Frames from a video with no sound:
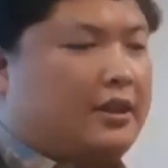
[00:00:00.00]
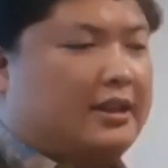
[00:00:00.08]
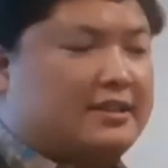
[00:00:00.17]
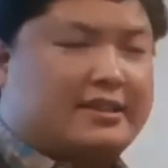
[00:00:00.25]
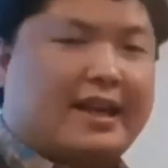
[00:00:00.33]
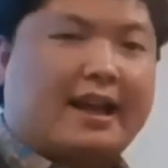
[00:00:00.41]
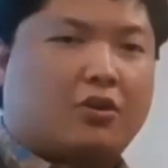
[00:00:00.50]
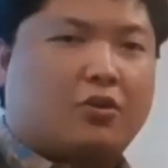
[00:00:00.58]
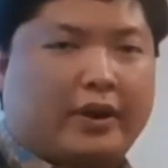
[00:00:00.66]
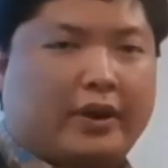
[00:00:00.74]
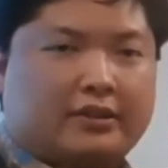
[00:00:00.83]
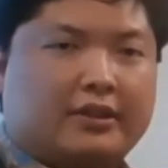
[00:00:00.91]
It's
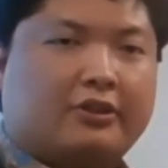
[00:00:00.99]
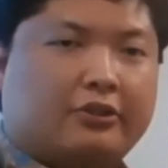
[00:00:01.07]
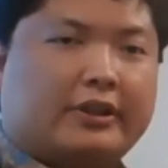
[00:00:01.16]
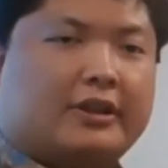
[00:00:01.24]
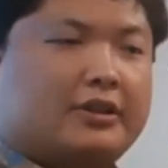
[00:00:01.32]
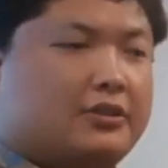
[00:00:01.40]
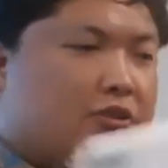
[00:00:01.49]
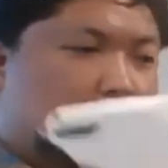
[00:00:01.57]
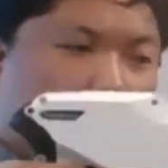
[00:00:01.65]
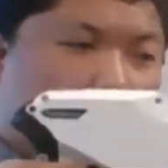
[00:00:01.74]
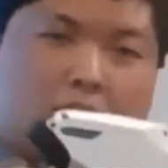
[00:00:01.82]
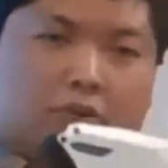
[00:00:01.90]
that quick, literally.
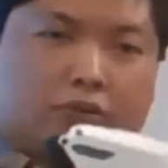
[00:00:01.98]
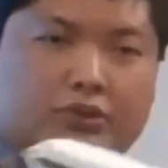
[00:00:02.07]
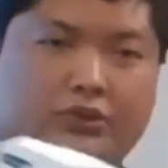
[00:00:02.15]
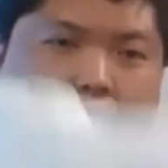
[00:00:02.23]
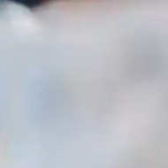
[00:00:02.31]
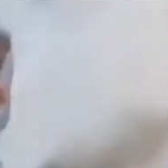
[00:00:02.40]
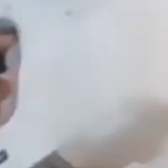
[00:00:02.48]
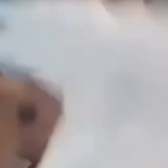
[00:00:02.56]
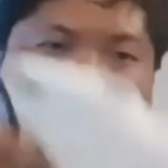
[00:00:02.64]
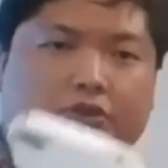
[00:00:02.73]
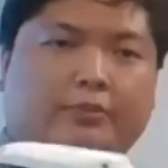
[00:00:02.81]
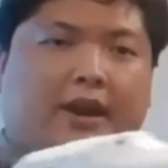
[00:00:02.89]
You can go zoop,
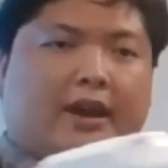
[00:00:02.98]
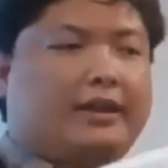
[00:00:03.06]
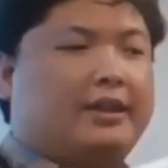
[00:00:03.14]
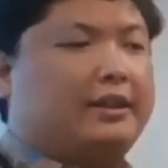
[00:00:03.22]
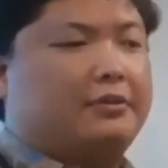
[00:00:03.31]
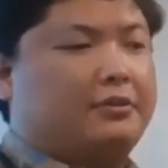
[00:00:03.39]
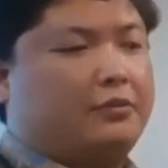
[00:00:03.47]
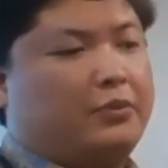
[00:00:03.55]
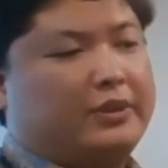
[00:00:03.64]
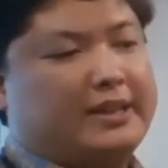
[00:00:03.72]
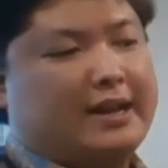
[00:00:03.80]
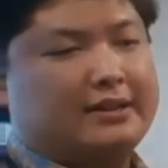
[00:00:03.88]
zoop, and then
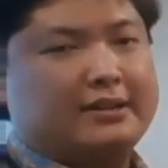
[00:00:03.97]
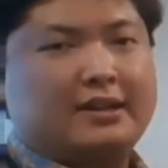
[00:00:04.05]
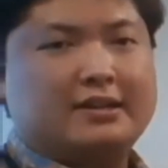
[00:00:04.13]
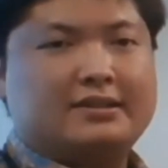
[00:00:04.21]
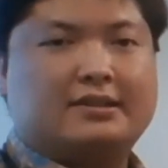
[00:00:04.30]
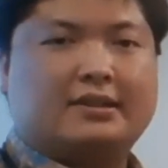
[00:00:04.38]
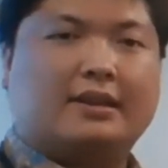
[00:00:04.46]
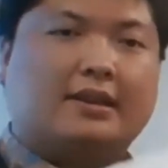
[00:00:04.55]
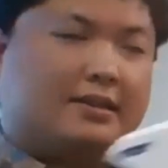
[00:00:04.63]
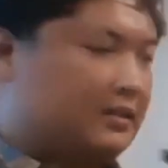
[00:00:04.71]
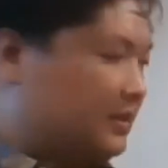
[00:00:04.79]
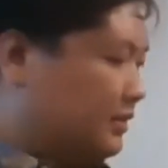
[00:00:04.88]
what that does
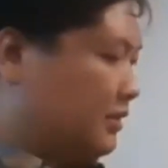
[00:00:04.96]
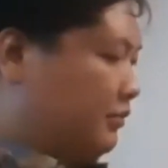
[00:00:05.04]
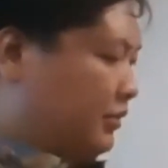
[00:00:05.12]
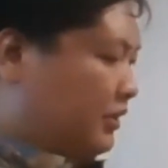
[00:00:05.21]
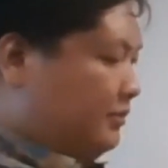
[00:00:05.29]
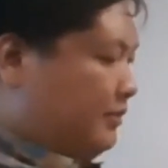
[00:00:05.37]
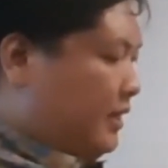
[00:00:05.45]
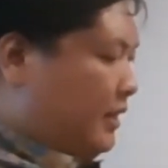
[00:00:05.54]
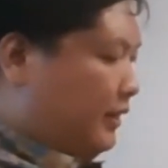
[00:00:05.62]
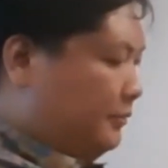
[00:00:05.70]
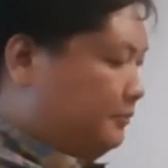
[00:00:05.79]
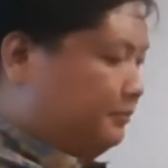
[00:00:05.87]
is, this
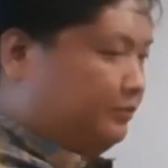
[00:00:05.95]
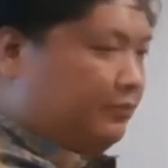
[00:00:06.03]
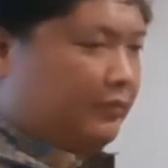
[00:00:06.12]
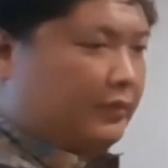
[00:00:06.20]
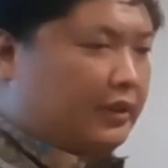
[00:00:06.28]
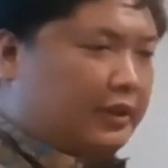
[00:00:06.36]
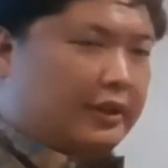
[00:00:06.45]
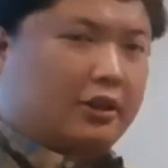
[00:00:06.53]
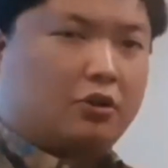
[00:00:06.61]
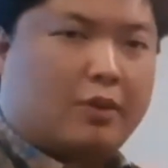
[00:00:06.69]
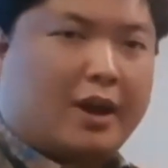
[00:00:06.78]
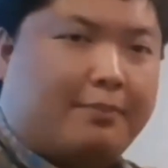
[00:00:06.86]
behind,
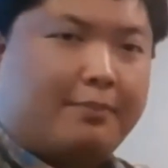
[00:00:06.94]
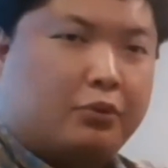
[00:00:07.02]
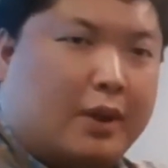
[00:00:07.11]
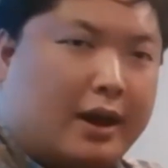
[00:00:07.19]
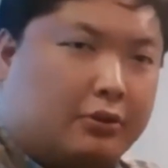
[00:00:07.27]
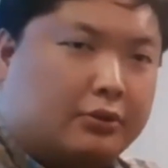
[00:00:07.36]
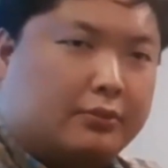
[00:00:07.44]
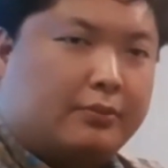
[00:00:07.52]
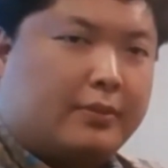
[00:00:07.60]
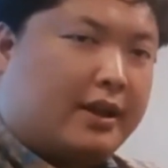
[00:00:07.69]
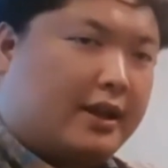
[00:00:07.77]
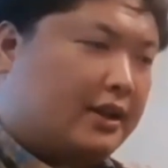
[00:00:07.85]
it'll wrap around
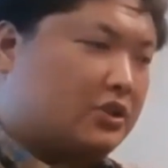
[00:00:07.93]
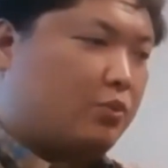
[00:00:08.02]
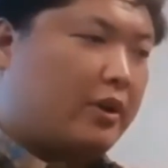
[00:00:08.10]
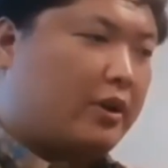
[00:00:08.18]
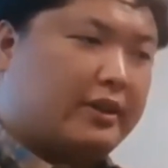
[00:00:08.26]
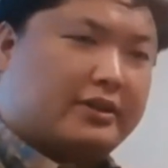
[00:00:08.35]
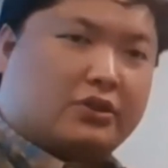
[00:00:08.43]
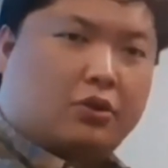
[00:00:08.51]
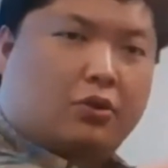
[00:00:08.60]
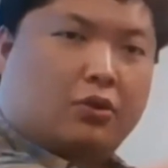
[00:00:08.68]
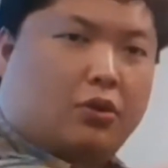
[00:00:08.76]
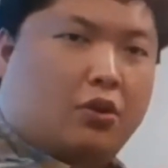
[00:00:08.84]
as well as
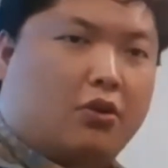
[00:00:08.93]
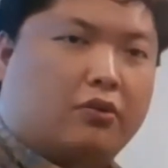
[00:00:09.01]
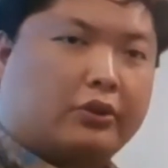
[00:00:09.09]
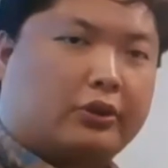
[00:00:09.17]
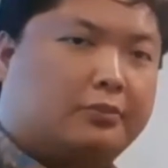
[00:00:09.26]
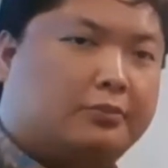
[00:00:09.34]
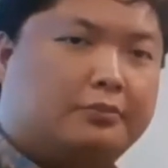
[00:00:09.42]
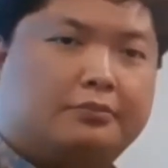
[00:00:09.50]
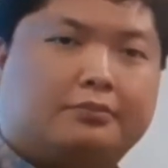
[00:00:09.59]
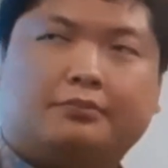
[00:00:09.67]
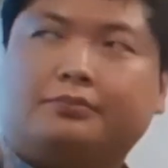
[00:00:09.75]
go over.